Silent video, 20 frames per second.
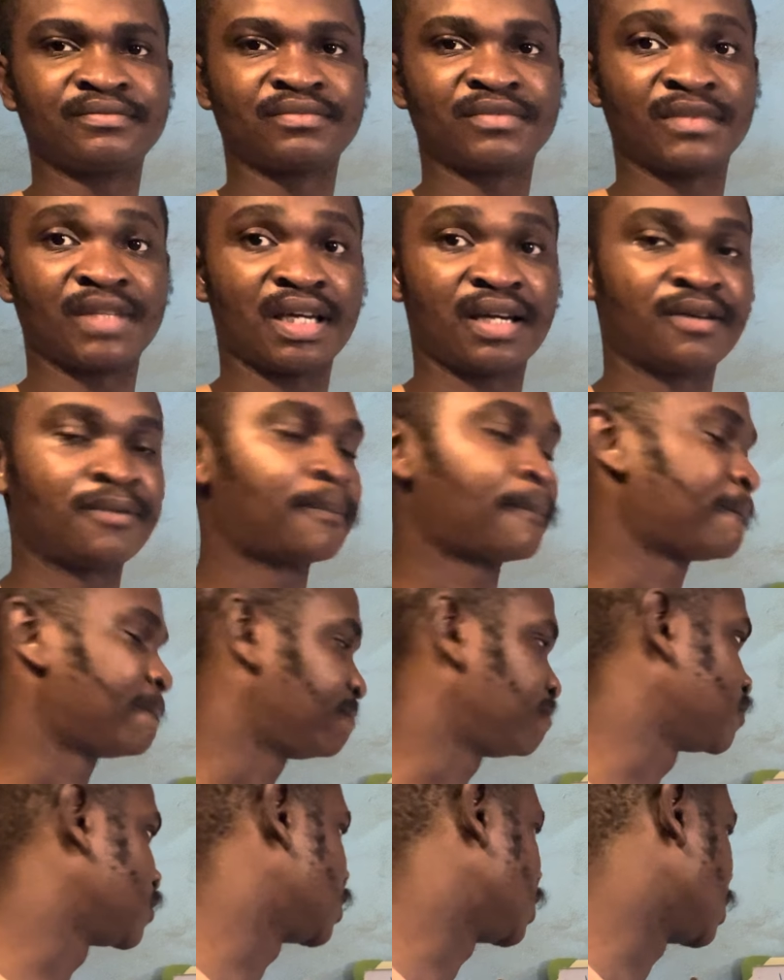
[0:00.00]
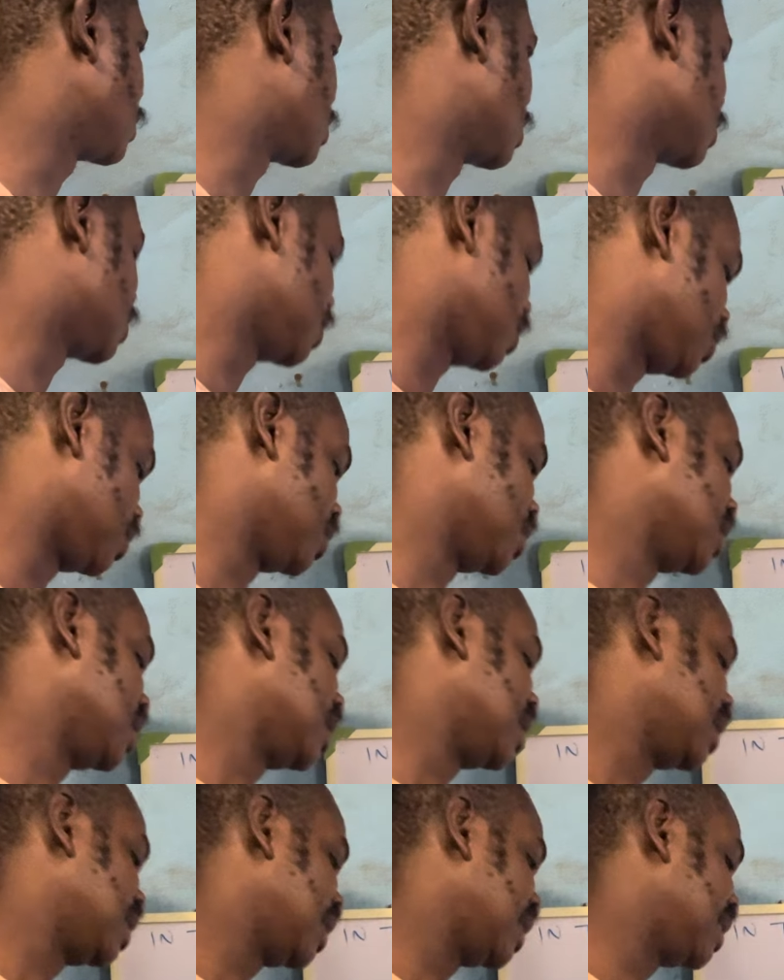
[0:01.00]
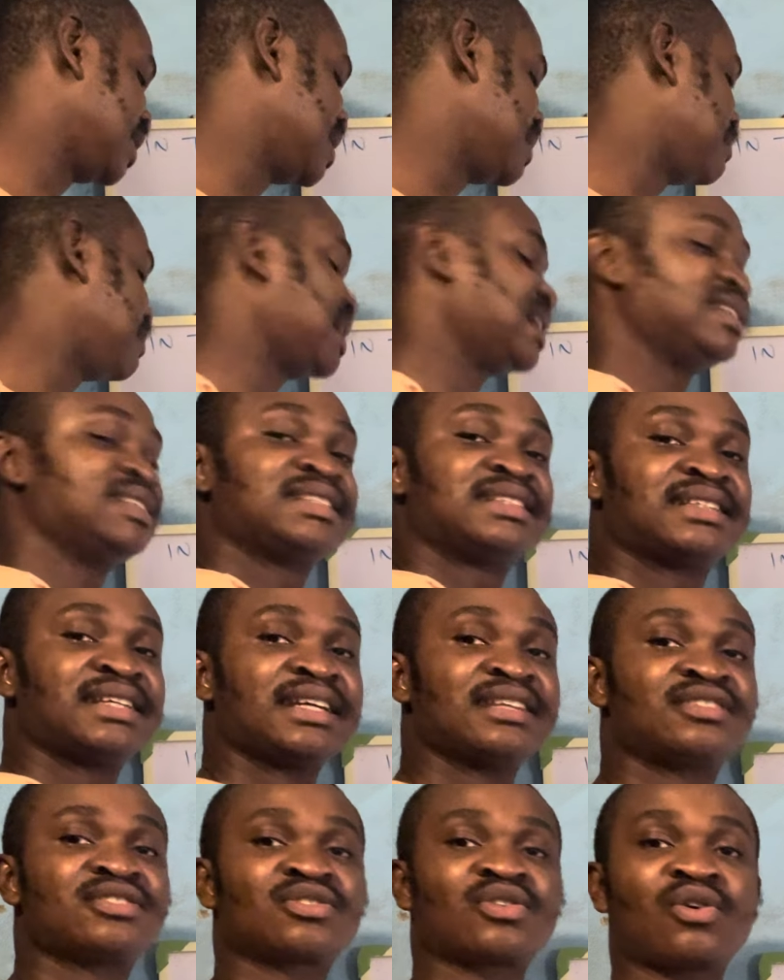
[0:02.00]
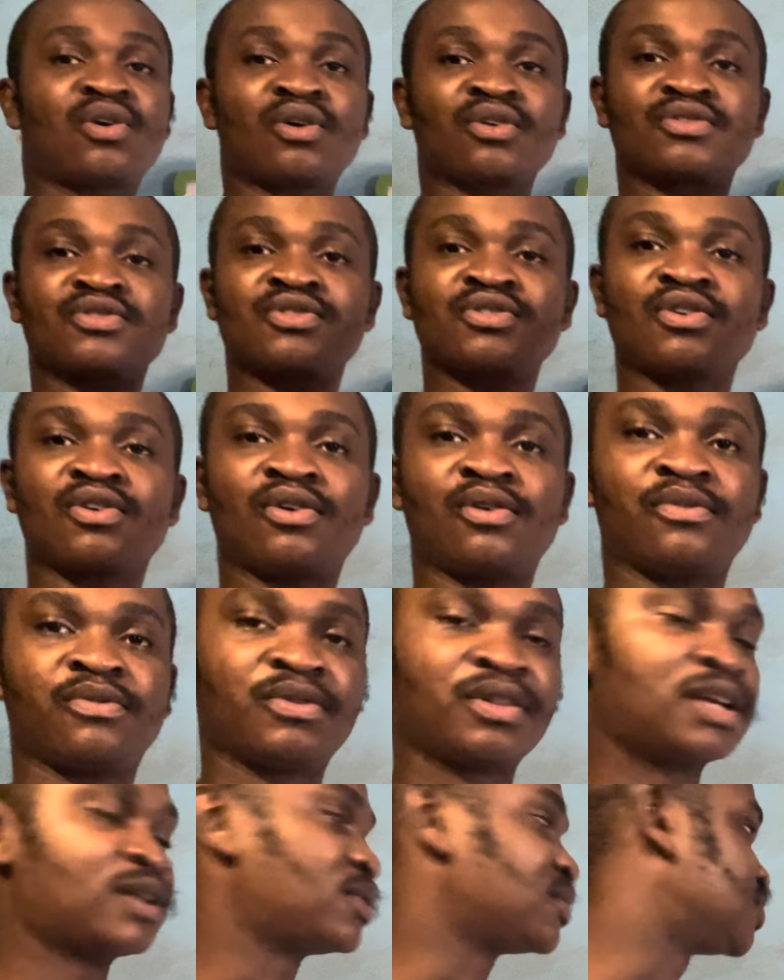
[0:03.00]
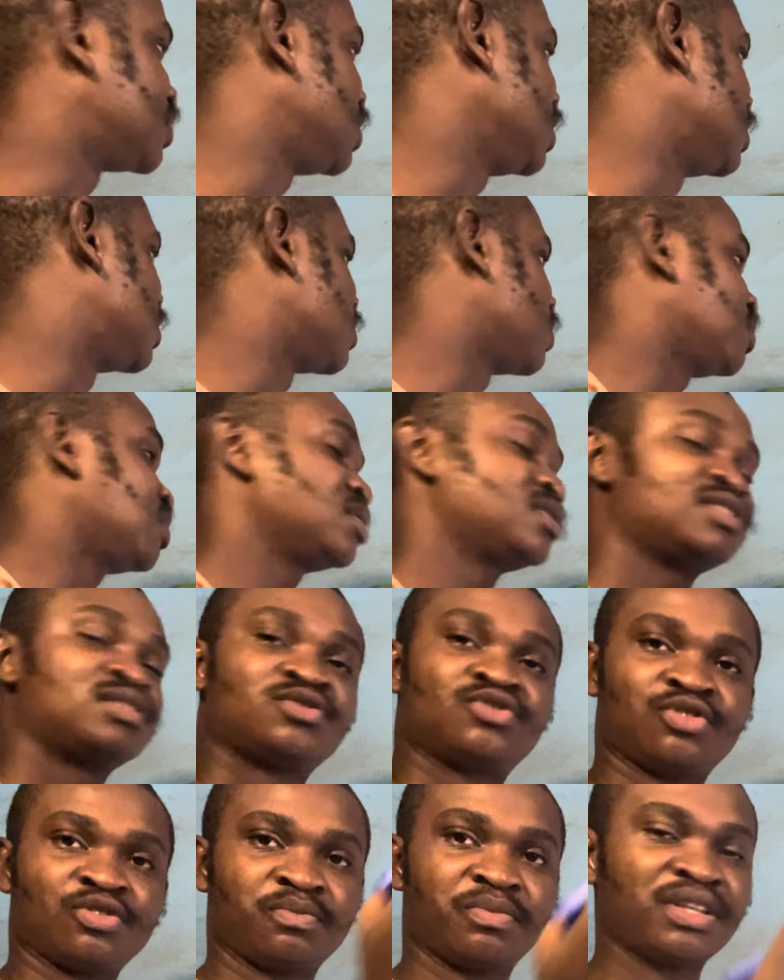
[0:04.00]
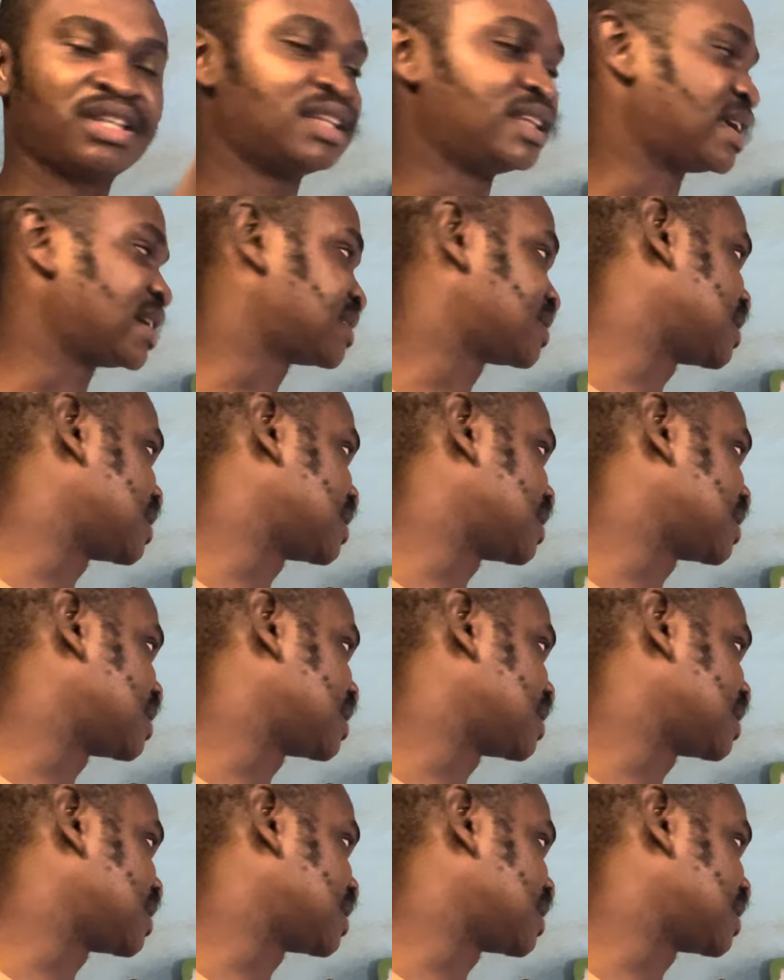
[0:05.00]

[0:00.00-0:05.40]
Yeah? So we'll continue. in the Magistrates Court of Lagos State. What should be the next